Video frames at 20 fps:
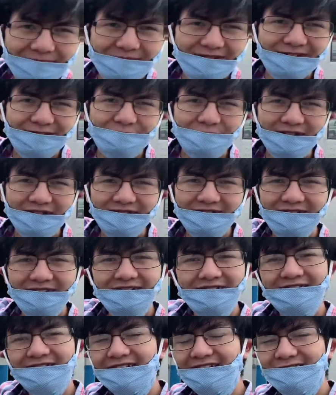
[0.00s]
me is one of
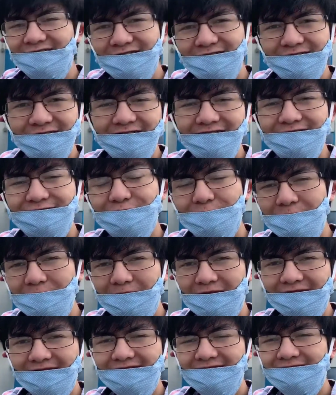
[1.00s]
the Asian
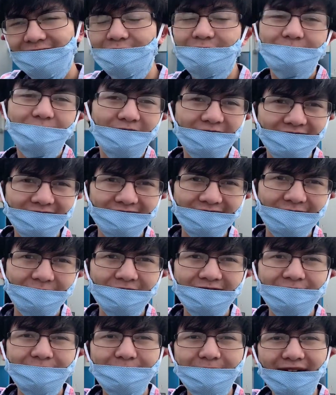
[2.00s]
supermarkets or markets that we
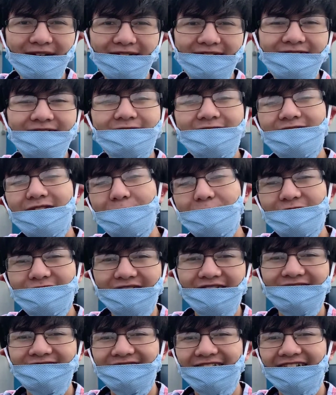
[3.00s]
can buy
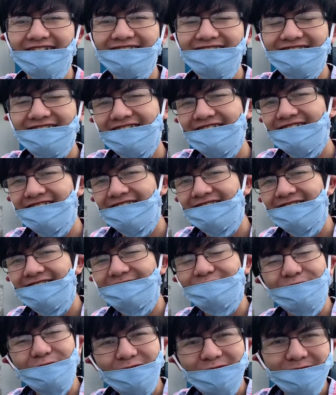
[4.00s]
lemongrass at.
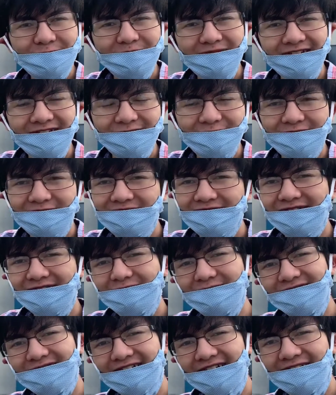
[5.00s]
Unfortunately, we can't do the
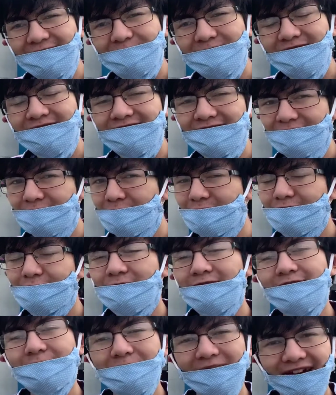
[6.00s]
video inside because everyone's
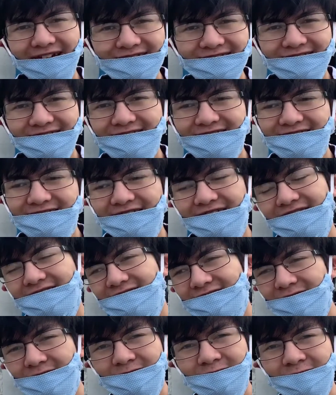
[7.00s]
wearing masks, and
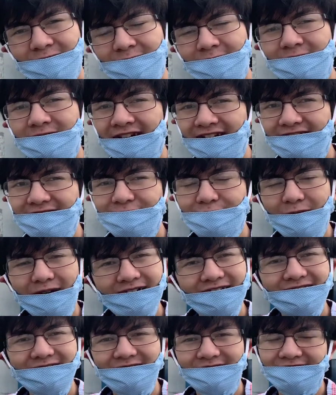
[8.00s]
it's also kind of
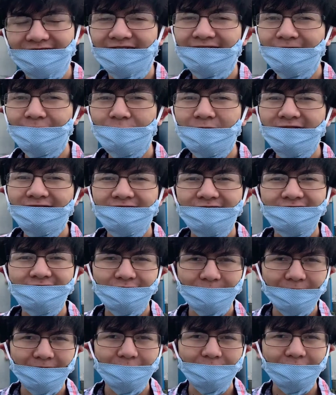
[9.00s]
quiet in there, and I don't want to
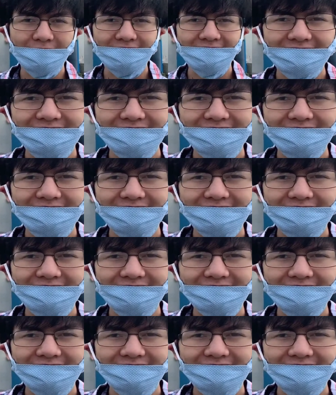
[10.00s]
disturb anyone.